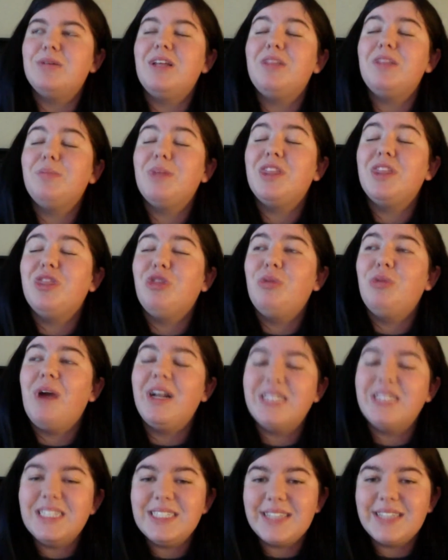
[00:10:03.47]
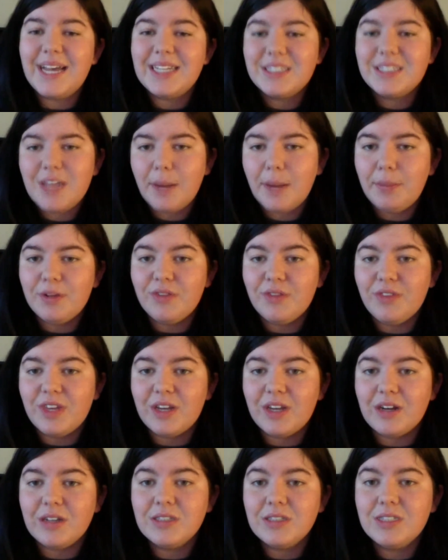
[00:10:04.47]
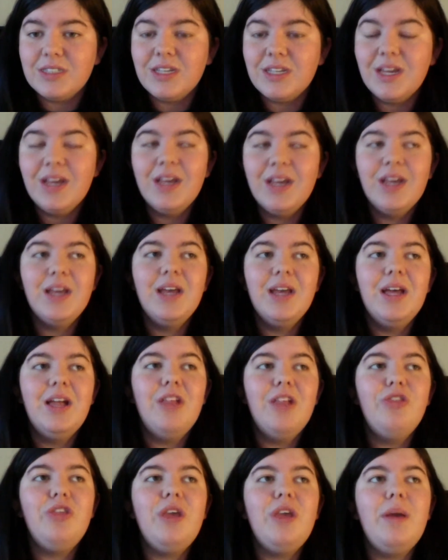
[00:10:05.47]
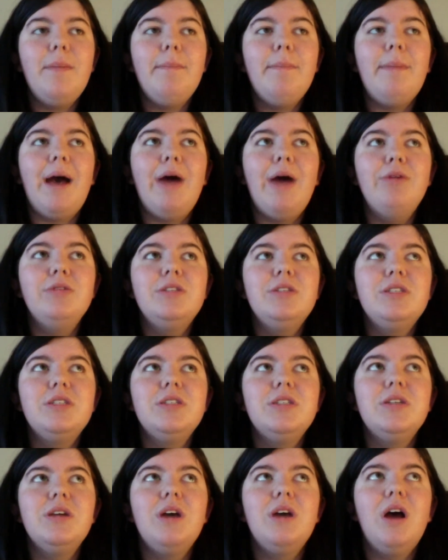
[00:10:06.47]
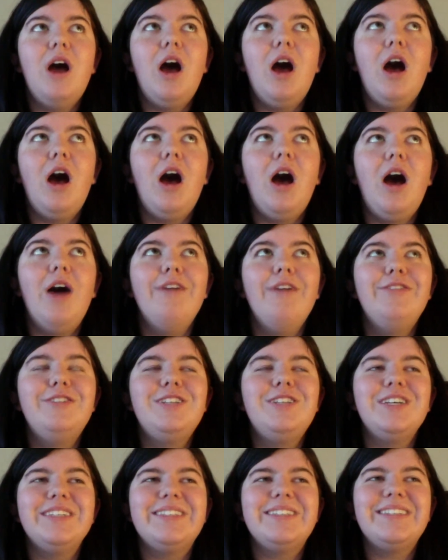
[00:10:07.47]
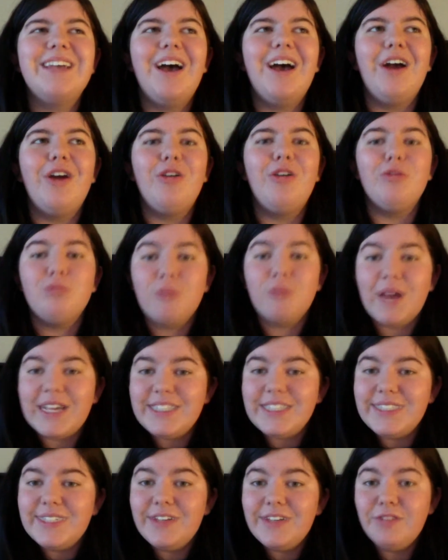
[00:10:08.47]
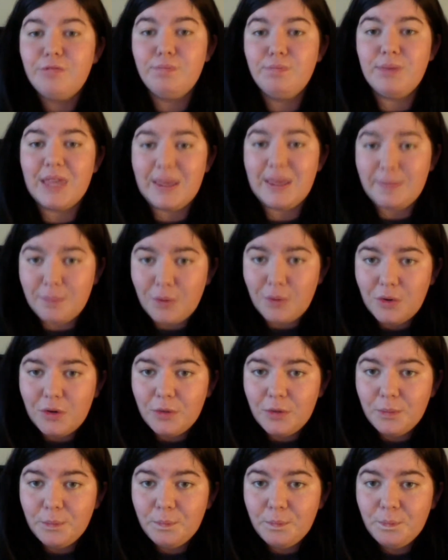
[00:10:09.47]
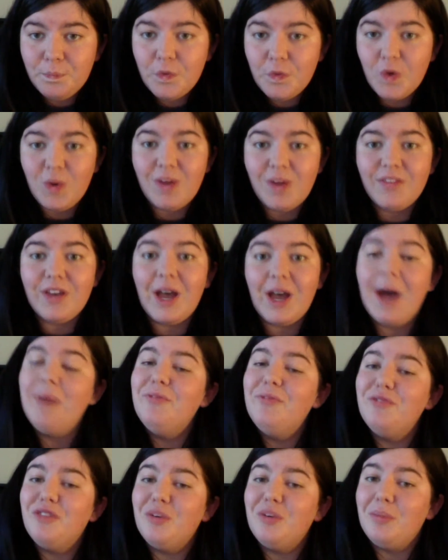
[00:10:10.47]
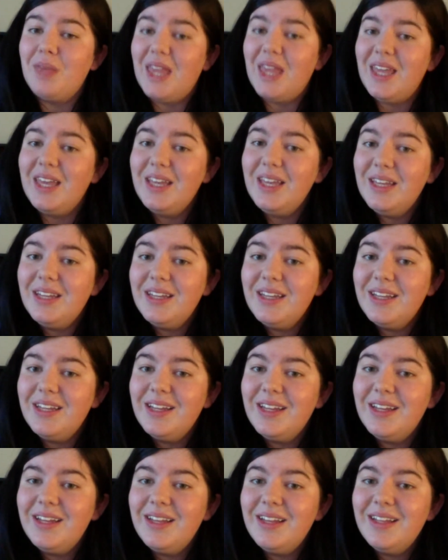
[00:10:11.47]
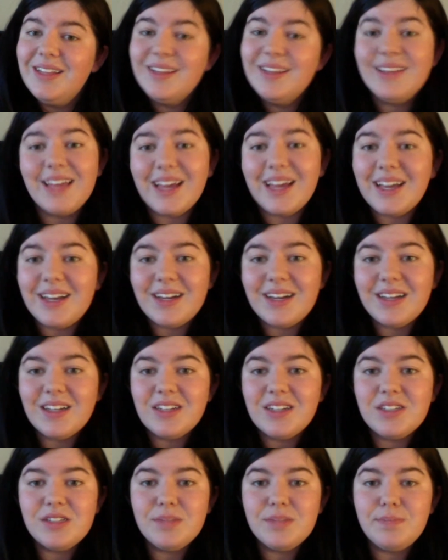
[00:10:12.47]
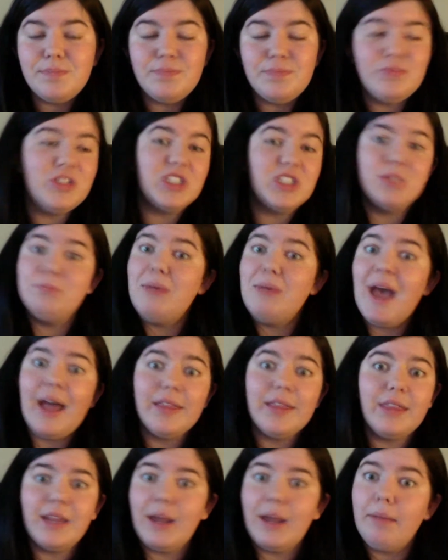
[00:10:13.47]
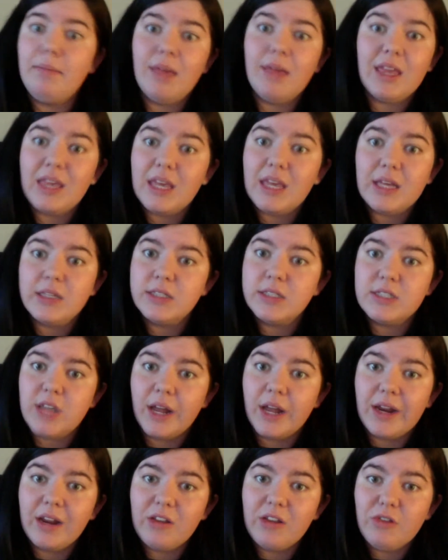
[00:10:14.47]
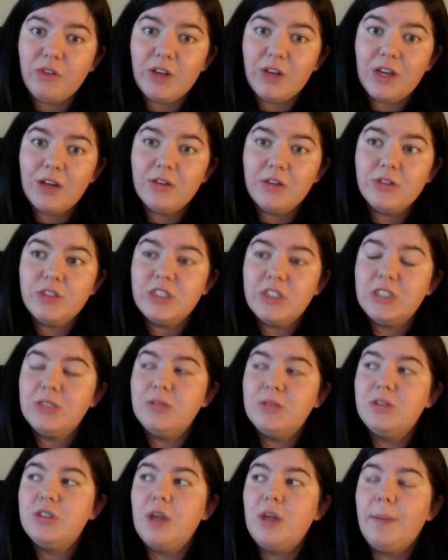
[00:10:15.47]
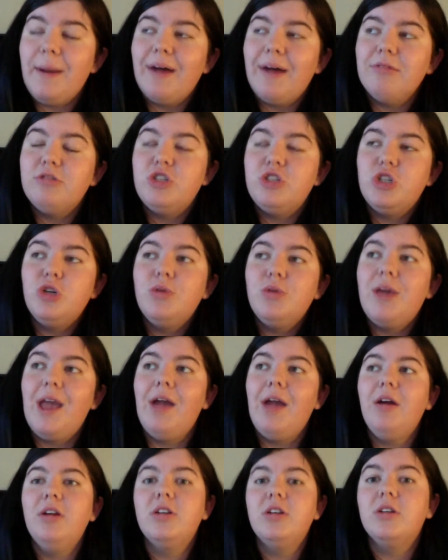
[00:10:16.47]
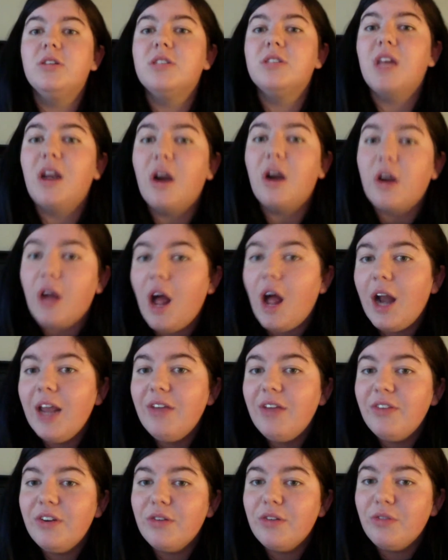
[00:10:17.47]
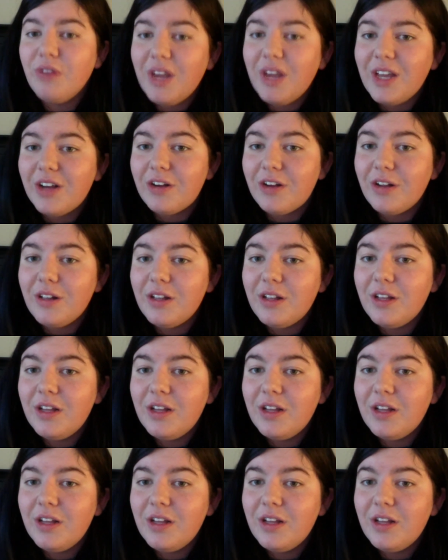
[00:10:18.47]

but throughout these last couple of years, the amount of just aggressive people who have come for me, like, just mad that I'm making Sane's videos about 2 characters that are not even real.